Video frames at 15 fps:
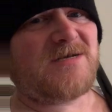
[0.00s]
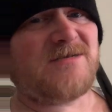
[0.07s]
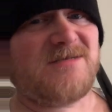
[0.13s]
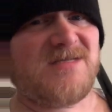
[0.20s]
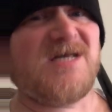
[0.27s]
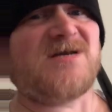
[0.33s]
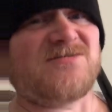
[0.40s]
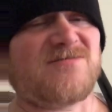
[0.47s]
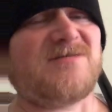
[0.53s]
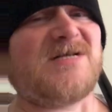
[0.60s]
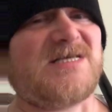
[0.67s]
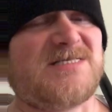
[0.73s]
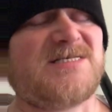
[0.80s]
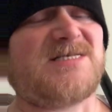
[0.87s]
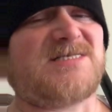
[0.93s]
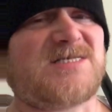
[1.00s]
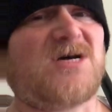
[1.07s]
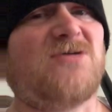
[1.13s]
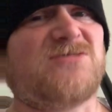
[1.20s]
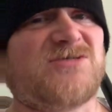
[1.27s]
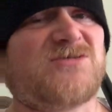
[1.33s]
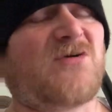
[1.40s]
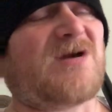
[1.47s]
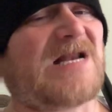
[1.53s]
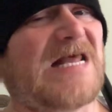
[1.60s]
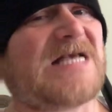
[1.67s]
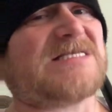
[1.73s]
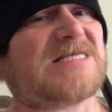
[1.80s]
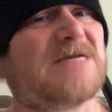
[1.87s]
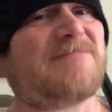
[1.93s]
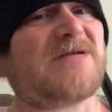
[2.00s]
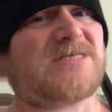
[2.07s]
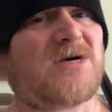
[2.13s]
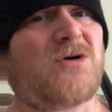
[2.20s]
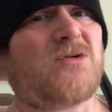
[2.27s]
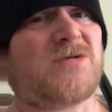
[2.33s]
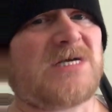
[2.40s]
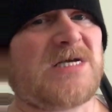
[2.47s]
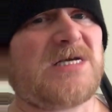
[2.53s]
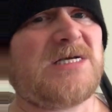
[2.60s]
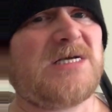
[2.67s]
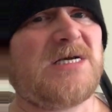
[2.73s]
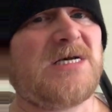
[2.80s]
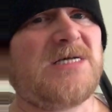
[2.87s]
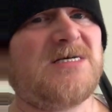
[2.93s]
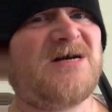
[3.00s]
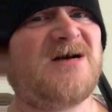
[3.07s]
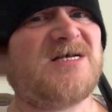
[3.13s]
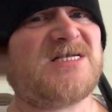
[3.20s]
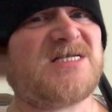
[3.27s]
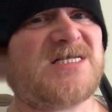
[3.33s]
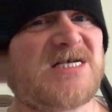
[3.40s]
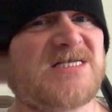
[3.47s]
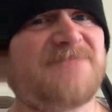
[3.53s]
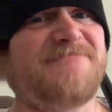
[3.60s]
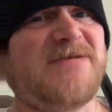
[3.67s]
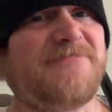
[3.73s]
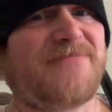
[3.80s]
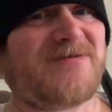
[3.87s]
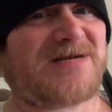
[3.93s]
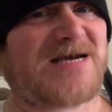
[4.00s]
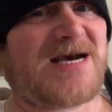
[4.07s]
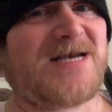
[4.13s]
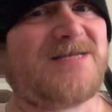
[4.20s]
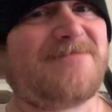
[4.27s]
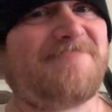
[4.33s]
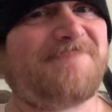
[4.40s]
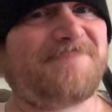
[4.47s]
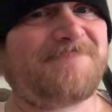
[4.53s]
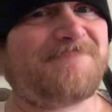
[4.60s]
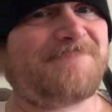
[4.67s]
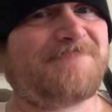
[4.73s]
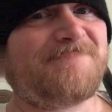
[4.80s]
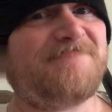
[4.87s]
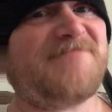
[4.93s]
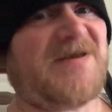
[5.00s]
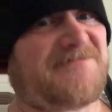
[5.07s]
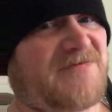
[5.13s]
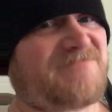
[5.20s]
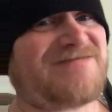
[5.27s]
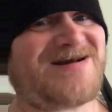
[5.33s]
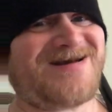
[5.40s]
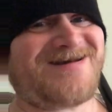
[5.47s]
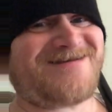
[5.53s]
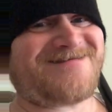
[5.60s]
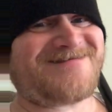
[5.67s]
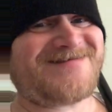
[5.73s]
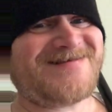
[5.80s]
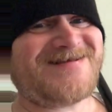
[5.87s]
Literally, this ghost story, the last time I told it, 6 people died. Be prepared.